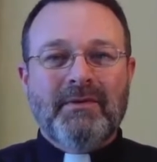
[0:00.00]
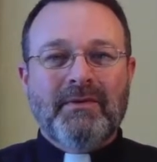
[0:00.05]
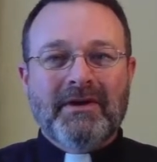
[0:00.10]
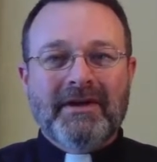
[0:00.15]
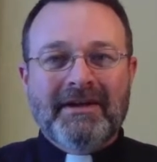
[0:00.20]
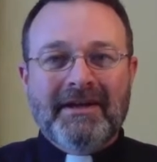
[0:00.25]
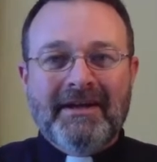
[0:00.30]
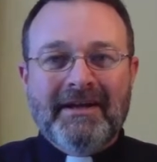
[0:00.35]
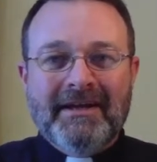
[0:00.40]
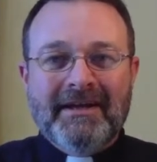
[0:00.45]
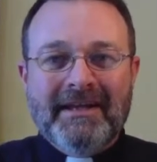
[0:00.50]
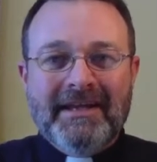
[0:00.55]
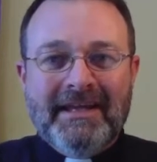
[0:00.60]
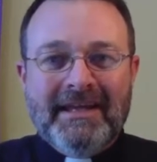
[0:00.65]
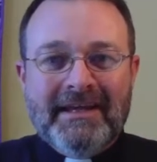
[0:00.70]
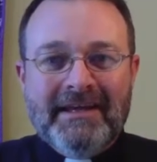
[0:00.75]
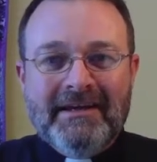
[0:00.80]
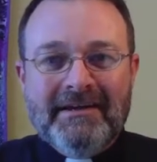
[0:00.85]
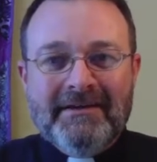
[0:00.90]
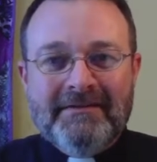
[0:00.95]
We're going to
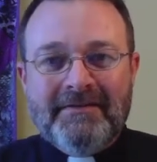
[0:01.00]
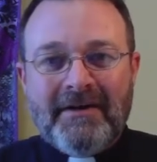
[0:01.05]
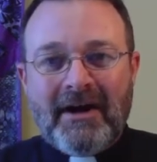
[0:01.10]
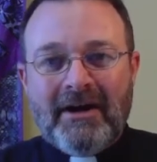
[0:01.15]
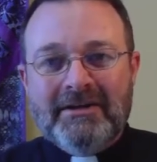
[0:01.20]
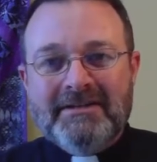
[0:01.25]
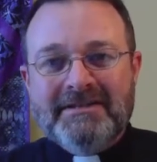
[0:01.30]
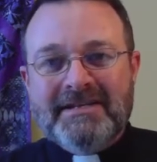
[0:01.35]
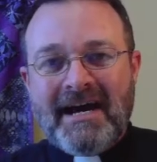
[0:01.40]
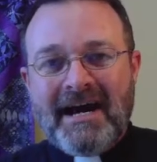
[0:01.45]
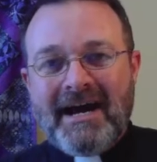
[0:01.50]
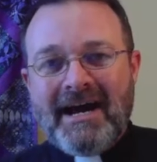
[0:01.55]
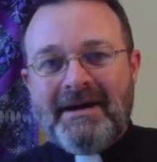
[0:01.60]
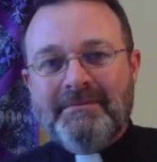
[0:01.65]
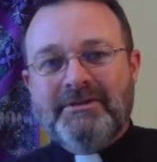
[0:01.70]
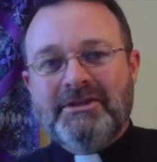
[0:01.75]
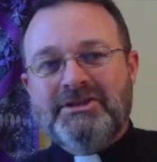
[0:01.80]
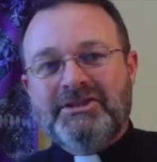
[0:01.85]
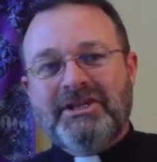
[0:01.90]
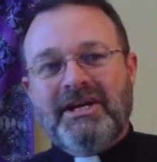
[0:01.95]
give our
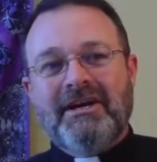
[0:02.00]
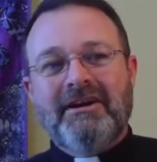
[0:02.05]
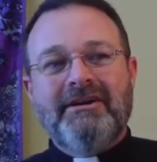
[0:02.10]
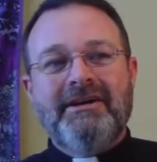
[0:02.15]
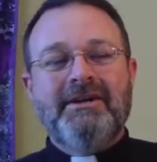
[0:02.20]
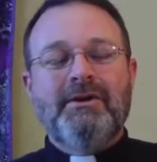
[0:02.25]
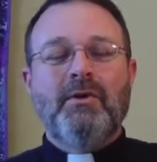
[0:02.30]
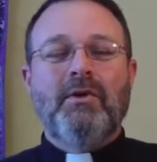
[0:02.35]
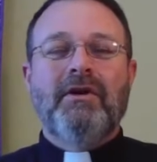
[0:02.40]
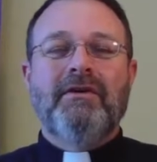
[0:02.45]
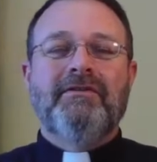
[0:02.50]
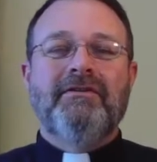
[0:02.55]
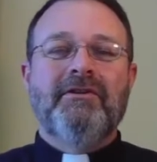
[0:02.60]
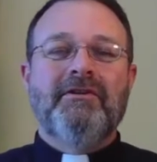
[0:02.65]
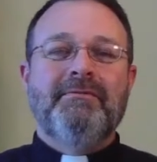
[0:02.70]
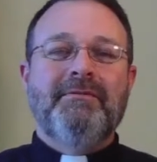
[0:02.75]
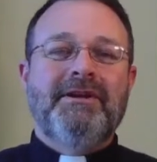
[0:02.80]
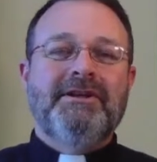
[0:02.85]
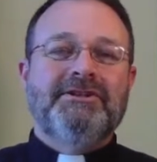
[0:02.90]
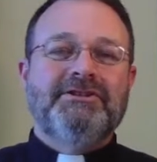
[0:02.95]
time to charity or to
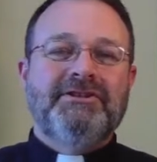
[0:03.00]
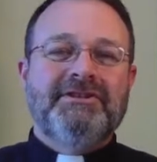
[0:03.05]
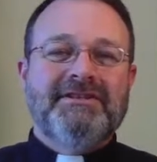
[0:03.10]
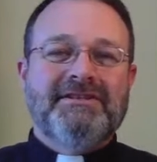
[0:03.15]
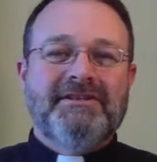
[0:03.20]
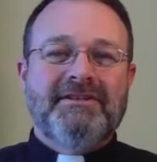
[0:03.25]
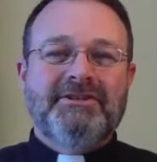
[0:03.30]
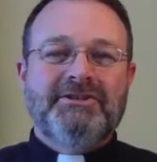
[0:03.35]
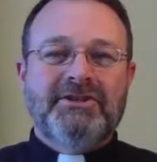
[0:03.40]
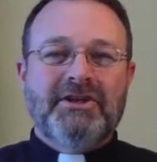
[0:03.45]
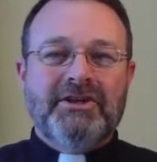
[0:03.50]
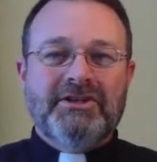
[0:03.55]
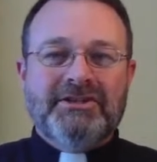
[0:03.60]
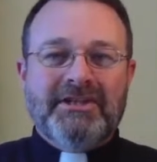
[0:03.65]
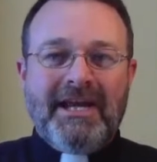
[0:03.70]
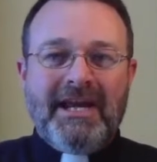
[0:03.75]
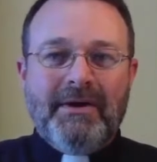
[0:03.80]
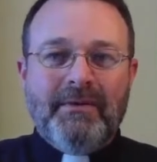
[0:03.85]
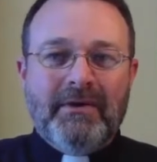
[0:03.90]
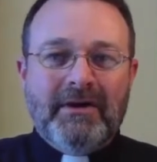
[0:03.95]
the ministries of the church,
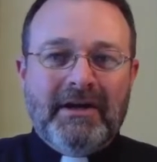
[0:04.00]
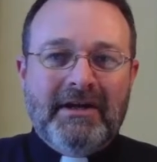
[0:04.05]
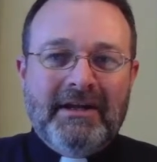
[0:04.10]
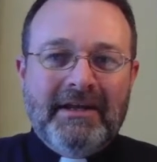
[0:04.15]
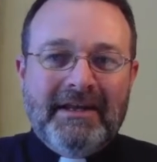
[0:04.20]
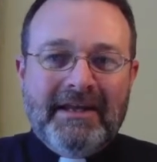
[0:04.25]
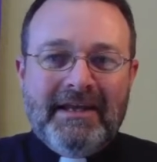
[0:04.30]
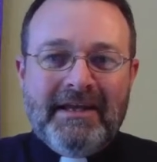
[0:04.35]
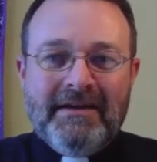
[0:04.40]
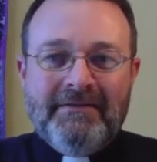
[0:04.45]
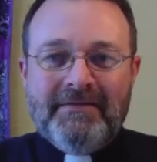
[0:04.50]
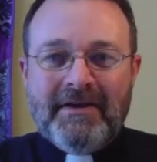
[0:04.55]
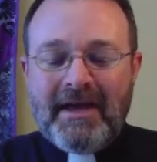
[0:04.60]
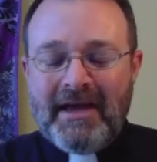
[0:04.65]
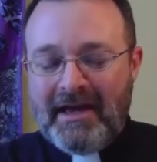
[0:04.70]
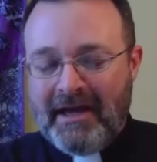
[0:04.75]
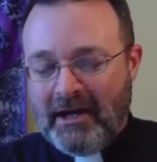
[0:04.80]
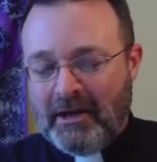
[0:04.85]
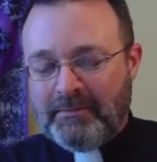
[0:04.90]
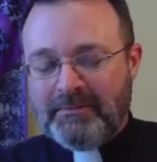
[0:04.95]
and we're going to give
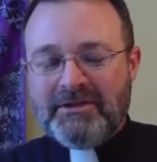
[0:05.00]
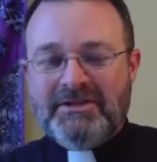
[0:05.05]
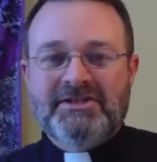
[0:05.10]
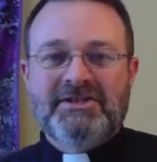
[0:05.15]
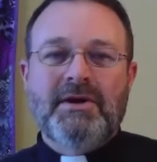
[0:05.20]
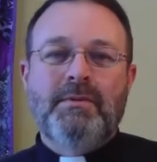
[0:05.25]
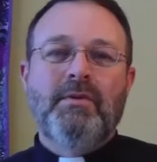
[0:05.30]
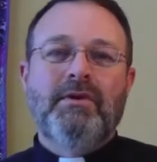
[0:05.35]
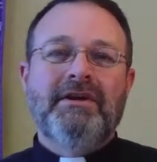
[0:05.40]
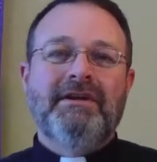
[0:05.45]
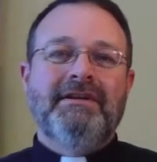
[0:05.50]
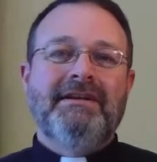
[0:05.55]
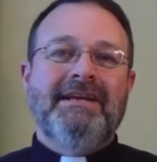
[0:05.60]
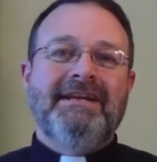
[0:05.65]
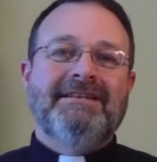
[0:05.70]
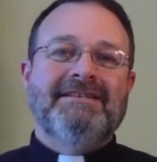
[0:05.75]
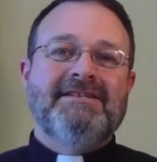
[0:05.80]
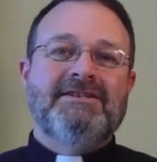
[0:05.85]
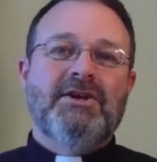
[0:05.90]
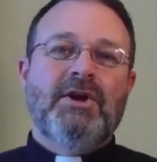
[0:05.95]
help to someone in
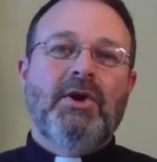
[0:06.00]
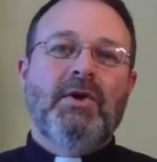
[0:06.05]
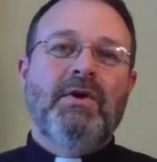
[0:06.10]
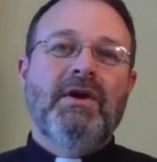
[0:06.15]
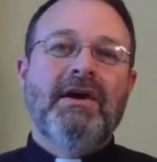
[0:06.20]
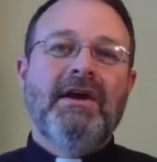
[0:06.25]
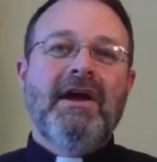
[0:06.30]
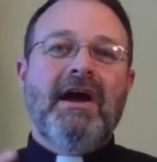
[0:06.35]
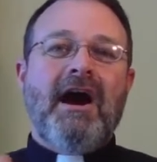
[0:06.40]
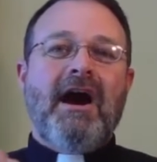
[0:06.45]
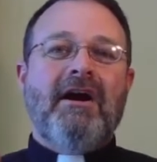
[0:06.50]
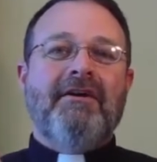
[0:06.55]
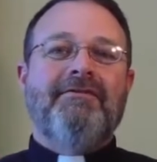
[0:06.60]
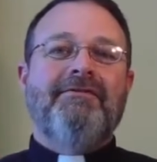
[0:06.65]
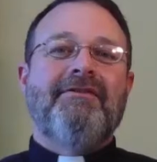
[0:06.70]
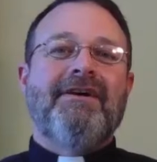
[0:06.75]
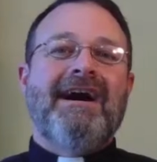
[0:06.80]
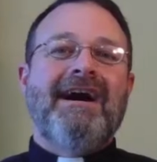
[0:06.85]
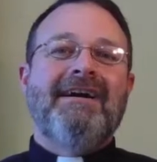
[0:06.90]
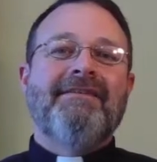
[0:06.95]
need. So our
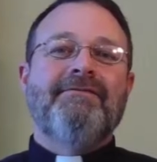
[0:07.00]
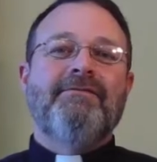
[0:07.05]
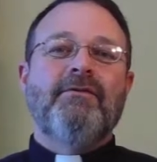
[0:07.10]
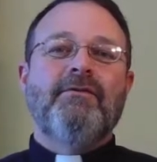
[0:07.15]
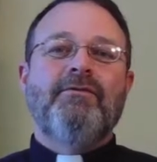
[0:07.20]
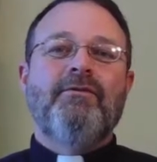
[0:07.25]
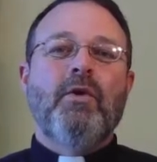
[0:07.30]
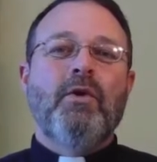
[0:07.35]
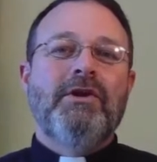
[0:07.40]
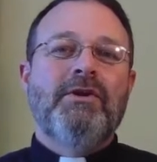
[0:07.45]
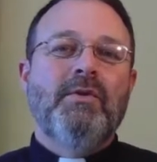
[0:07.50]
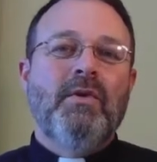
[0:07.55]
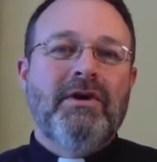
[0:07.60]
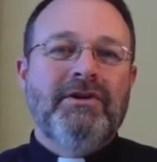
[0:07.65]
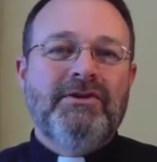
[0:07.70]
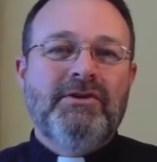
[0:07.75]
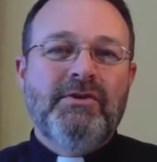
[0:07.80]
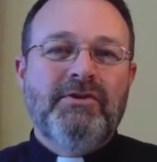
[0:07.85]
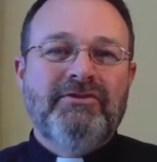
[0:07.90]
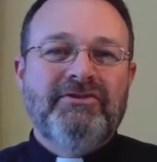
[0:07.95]

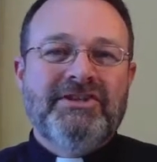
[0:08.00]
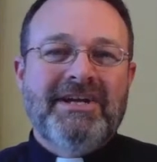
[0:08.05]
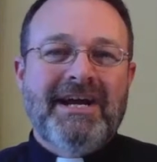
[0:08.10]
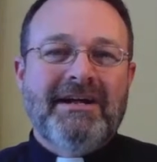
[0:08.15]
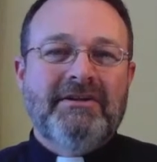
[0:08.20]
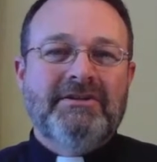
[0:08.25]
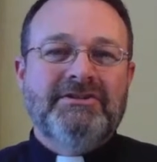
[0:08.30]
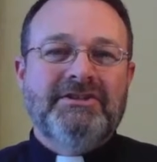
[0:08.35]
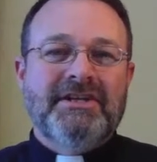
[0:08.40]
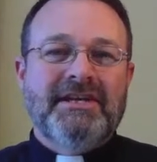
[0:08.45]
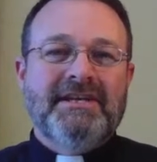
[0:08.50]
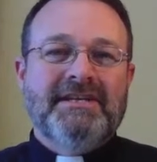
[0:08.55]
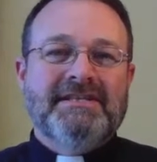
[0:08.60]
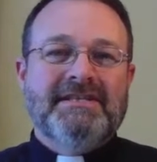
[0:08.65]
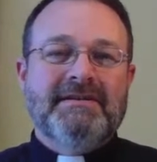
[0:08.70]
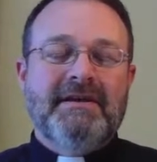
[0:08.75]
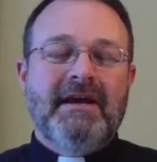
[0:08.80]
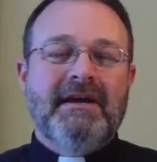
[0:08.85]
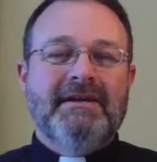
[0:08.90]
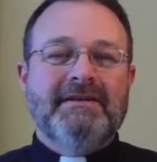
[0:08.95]
5-4-1 youth challenge
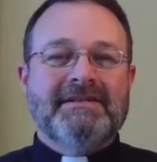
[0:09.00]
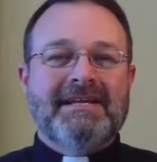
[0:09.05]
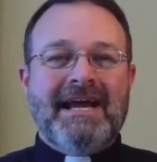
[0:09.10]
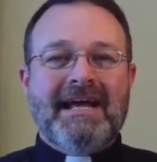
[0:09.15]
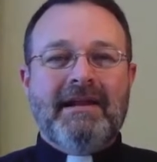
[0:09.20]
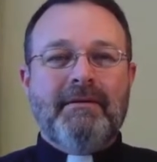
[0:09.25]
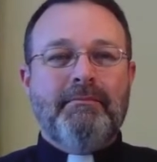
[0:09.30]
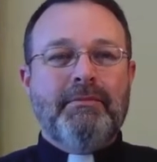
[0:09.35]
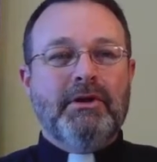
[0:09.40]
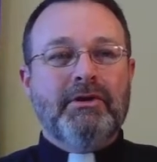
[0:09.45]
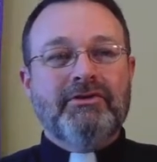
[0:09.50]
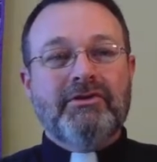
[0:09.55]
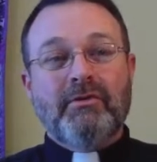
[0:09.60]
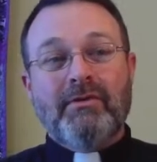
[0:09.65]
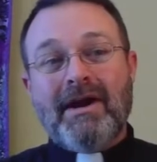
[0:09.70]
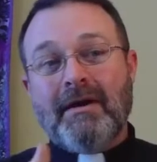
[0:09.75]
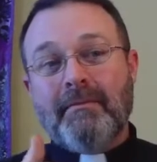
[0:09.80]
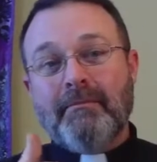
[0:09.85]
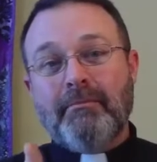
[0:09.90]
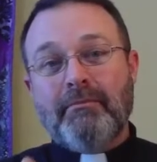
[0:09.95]
is kind of built
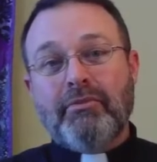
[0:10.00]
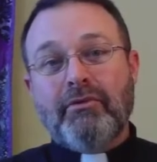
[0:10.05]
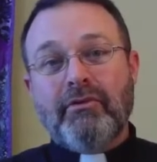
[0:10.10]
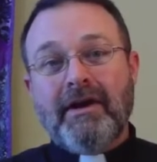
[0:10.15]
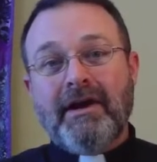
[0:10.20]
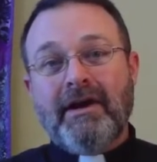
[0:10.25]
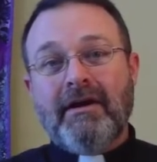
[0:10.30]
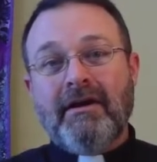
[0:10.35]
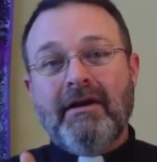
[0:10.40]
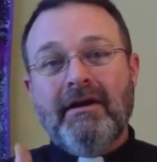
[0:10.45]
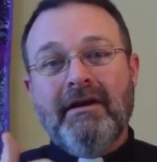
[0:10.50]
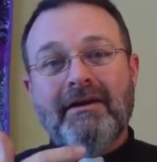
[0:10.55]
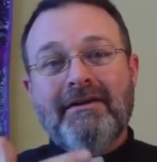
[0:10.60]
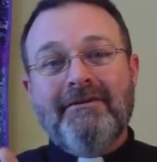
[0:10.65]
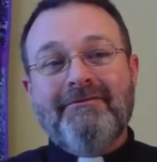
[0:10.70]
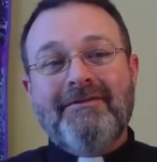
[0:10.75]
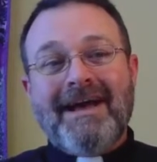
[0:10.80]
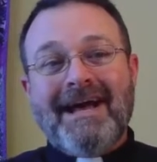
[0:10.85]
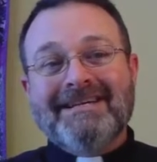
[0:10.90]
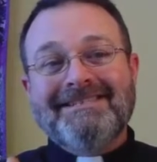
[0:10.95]
around prayer,
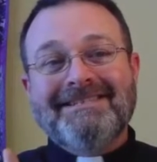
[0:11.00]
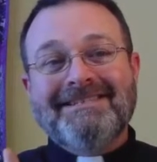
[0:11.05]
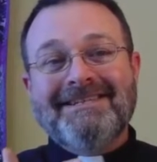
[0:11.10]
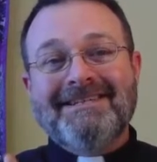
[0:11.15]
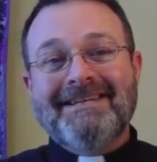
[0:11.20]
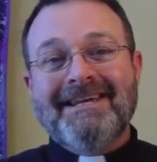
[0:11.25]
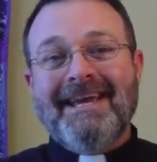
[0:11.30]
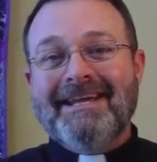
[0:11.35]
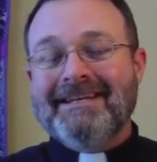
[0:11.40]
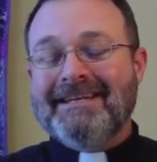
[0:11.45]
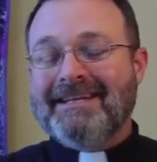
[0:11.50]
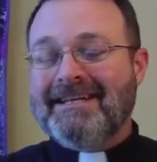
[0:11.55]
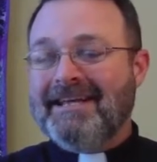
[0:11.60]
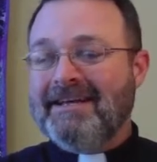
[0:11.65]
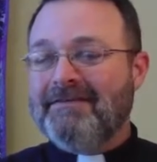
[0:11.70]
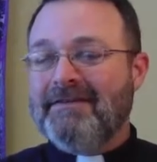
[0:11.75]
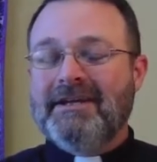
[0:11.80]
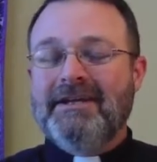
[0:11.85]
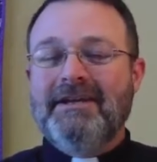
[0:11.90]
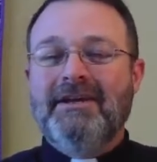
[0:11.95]
fasting, and
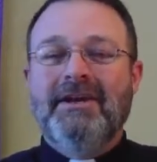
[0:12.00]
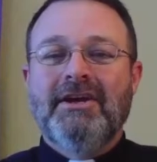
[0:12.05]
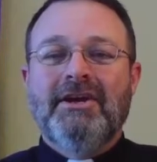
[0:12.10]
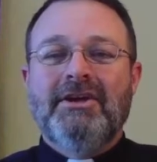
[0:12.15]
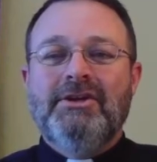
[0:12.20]
giving.